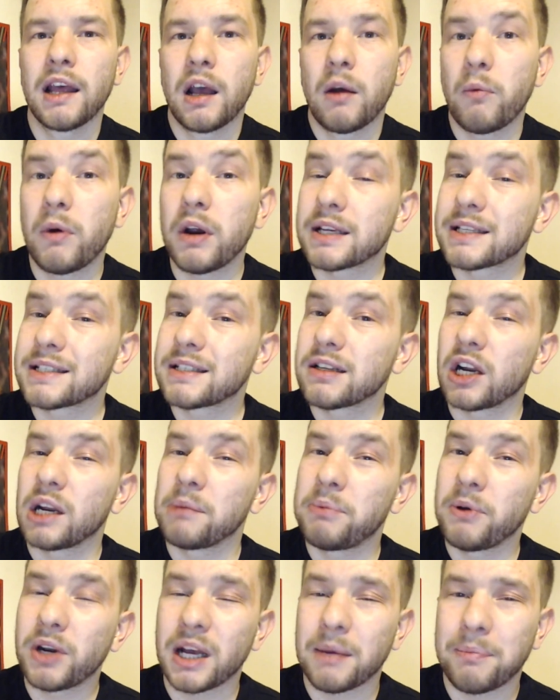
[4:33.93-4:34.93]
We're starting to
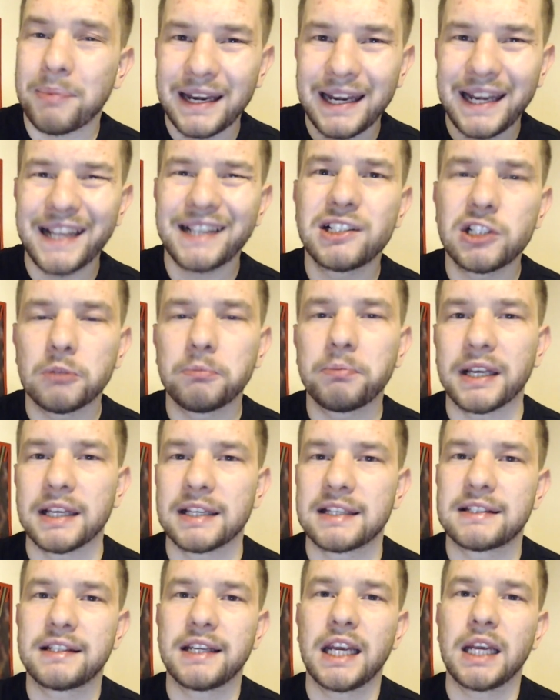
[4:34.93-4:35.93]
build up a little bit of
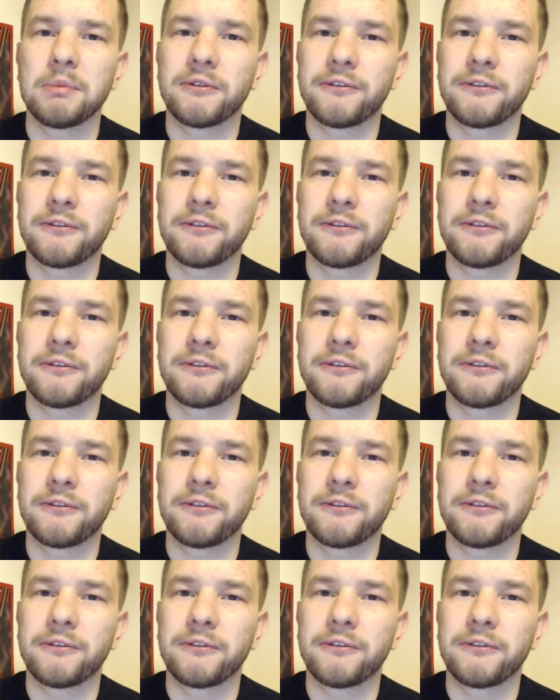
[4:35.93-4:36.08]
steam.